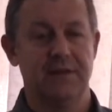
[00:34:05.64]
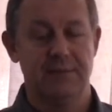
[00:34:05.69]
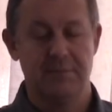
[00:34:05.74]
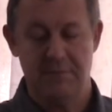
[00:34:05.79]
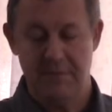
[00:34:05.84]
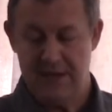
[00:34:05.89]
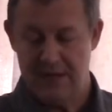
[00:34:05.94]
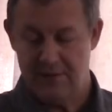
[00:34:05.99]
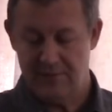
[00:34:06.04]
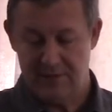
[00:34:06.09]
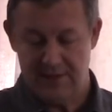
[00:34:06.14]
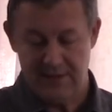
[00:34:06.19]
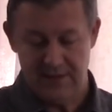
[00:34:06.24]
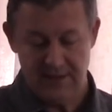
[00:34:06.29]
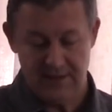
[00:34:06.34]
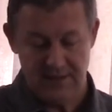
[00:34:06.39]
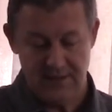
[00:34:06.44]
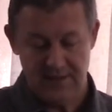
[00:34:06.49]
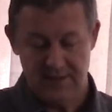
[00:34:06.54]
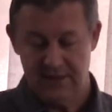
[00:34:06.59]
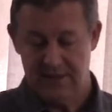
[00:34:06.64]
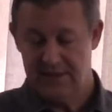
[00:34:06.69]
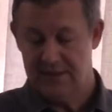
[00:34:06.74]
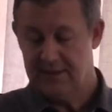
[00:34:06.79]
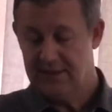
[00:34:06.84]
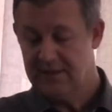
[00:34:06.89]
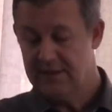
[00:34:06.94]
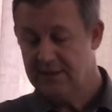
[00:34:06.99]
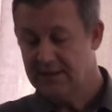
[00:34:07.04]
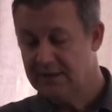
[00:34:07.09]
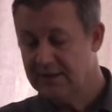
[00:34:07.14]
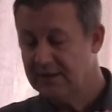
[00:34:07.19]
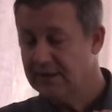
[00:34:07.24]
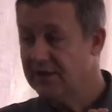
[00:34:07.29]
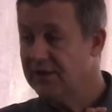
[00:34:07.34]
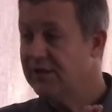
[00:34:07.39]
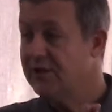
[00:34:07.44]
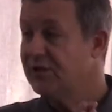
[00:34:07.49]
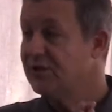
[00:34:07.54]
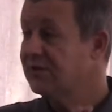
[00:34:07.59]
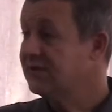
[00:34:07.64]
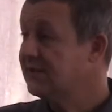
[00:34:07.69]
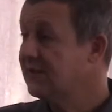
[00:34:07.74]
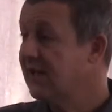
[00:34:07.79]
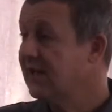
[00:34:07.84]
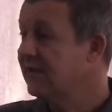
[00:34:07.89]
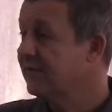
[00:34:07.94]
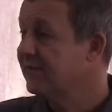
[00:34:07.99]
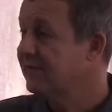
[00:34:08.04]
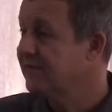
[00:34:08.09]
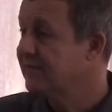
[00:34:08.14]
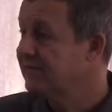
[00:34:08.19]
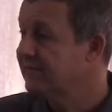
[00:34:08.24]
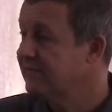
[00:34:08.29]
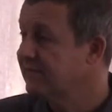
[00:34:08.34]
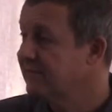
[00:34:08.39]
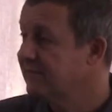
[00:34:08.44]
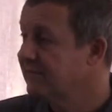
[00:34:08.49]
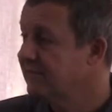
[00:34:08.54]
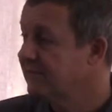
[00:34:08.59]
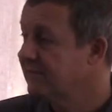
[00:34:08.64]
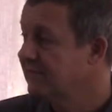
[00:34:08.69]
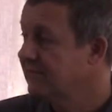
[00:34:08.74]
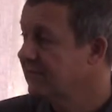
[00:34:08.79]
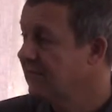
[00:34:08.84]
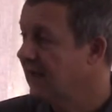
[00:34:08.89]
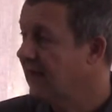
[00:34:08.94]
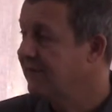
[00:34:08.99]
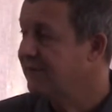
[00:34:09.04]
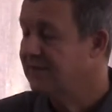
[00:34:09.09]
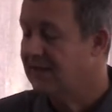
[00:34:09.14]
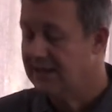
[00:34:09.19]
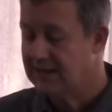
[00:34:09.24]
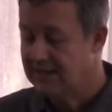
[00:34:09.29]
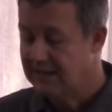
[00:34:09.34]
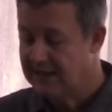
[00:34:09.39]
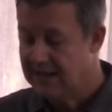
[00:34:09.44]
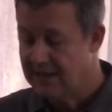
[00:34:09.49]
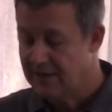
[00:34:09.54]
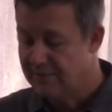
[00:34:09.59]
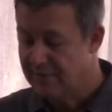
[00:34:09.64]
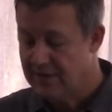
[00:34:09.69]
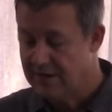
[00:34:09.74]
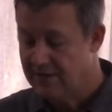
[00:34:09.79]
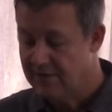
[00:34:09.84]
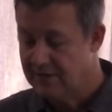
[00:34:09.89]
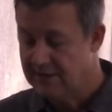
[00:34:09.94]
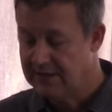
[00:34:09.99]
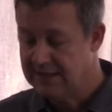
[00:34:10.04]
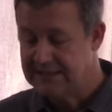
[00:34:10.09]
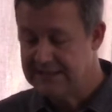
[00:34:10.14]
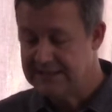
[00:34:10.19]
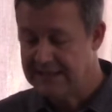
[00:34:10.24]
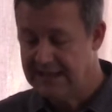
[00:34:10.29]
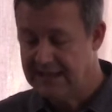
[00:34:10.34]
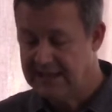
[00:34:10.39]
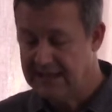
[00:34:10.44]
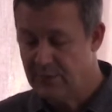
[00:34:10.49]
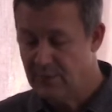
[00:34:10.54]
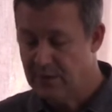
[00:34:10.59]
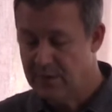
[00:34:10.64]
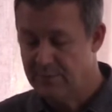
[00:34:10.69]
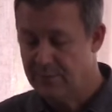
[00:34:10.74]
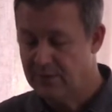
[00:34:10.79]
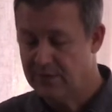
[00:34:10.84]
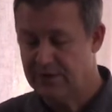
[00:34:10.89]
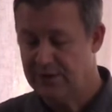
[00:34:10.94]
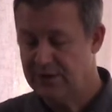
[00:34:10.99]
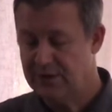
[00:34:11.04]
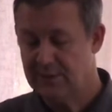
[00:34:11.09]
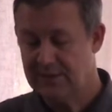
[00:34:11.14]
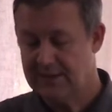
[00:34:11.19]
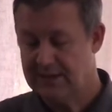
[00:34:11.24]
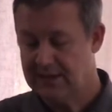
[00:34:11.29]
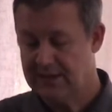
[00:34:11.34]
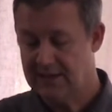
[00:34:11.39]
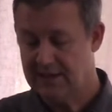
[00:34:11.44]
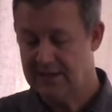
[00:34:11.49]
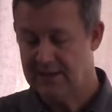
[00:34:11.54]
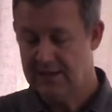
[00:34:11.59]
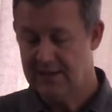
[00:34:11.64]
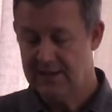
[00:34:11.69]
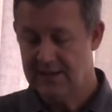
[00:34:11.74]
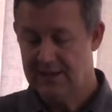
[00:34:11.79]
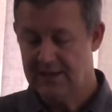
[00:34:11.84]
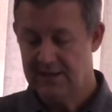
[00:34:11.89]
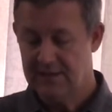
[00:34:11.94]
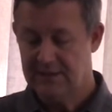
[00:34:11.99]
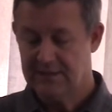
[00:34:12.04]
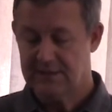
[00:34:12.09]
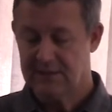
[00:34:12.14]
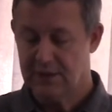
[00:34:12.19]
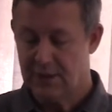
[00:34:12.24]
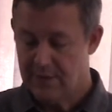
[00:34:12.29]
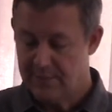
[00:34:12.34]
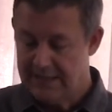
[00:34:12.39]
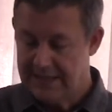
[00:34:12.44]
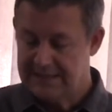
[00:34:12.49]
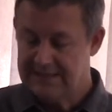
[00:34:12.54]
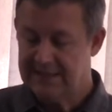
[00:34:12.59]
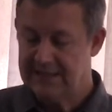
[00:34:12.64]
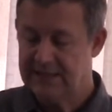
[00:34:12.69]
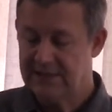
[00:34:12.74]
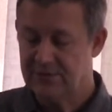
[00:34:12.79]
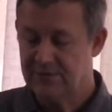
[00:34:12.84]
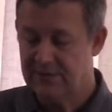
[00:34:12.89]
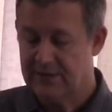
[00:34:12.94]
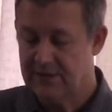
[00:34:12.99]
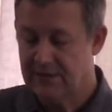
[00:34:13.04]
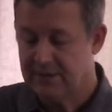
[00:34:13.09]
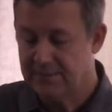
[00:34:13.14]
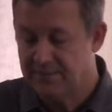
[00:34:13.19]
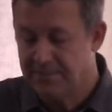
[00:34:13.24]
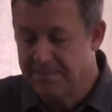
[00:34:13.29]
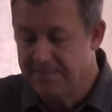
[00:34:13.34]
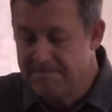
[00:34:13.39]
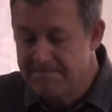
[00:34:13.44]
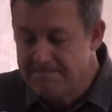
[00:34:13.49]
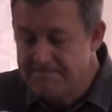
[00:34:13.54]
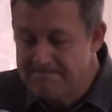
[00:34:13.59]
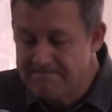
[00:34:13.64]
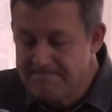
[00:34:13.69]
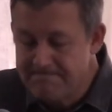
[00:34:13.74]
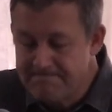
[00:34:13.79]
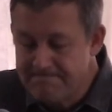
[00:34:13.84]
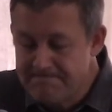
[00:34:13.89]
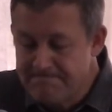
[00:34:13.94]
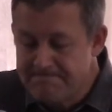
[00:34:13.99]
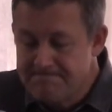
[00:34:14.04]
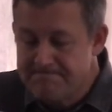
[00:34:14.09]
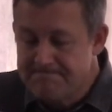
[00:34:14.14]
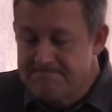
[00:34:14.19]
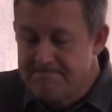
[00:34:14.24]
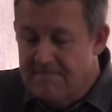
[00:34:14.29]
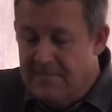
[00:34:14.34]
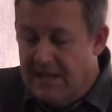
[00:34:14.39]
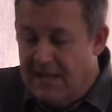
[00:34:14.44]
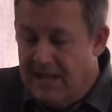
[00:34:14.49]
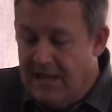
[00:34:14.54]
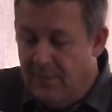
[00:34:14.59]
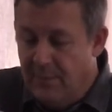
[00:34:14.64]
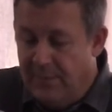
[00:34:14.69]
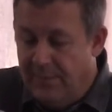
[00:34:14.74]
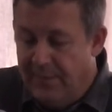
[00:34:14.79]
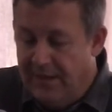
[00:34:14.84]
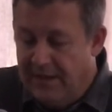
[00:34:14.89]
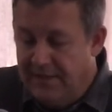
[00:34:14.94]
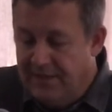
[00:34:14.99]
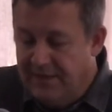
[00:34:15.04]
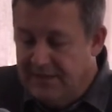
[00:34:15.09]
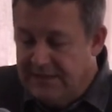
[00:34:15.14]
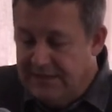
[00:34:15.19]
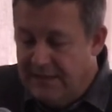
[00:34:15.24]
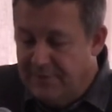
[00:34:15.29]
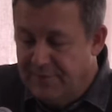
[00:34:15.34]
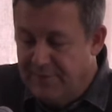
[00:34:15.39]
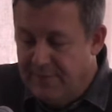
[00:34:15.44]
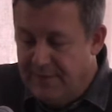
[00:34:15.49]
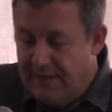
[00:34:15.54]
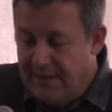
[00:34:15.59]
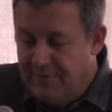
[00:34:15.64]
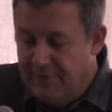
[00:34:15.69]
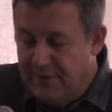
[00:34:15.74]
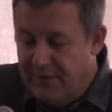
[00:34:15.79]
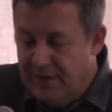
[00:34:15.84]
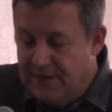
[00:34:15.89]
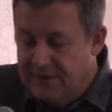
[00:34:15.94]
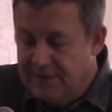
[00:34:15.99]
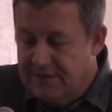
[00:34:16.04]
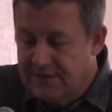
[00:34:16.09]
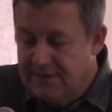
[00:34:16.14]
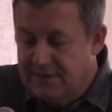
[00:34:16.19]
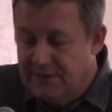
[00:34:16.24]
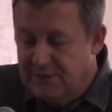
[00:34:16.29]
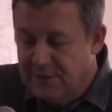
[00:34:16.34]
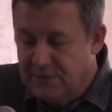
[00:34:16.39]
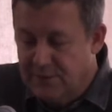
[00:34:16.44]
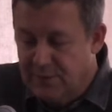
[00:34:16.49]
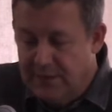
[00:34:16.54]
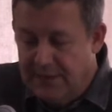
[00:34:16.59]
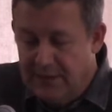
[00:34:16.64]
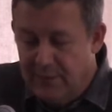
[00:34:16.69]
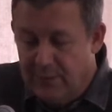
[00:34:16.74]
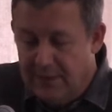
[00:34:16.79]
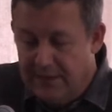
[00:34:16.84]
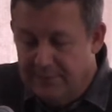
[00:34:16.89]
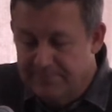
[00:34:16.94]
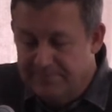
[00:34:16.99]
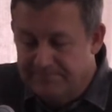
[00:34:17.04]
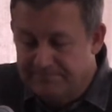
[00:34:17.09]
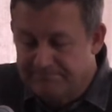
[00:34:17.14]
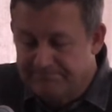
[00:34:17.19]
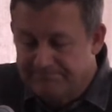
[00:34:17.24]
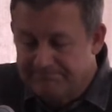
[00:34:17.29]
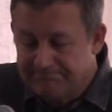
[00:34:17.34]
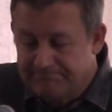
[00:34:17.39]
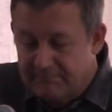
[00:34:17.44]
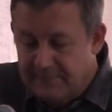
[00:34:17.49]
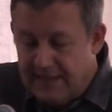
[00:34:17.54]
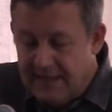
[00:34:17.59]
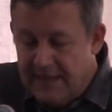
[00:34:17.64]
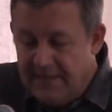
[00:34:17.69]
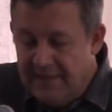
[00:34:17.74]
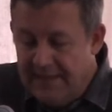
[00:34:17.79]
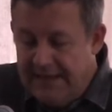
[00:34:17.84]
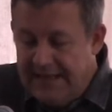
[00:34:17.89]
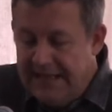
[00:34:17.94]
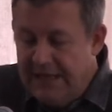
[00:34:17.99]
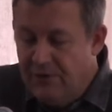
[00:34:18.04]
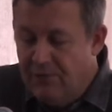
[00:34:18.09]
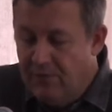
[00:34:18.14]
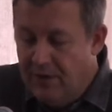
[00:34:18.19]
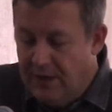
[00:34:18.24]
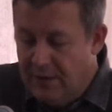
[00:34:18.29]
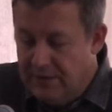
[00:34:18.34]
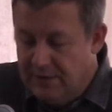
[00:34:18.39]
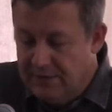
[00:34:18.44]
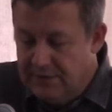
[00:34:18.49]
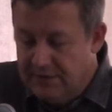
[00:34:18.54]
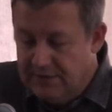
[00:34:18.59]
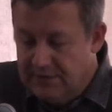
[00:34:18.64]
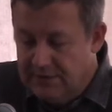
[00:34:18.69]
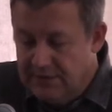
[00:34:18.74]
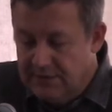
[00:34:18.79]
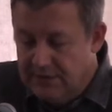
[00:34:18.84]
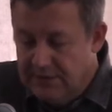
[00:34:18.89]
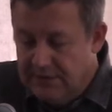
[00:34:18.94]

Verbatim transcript: Mary, you're safe. I've taken care of Herod. He's dead. He won't bother you again. So go back to Israel. And we pick things up from there. Verse 21 Then he arose